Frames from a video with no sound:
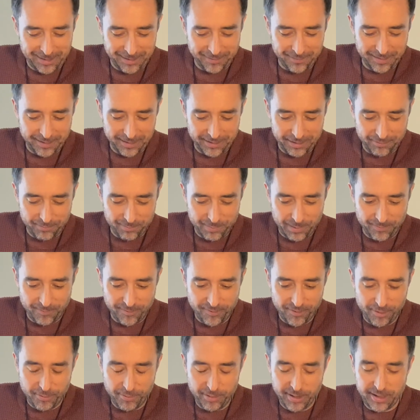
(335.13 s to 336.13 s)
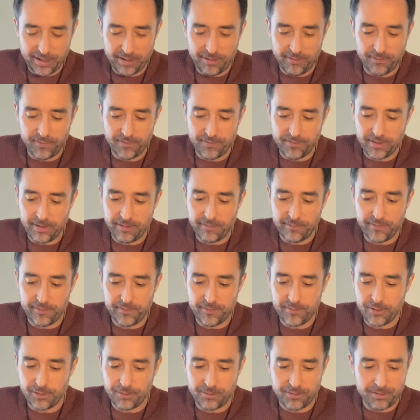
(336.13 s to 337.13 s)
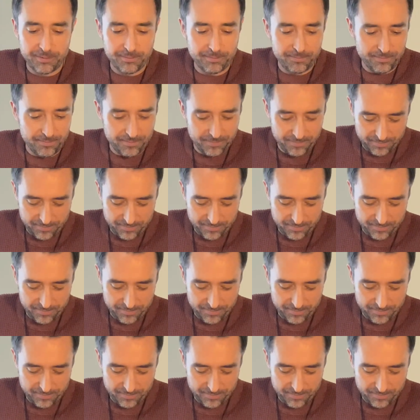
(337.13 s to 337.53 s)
I think you've been through it, you've done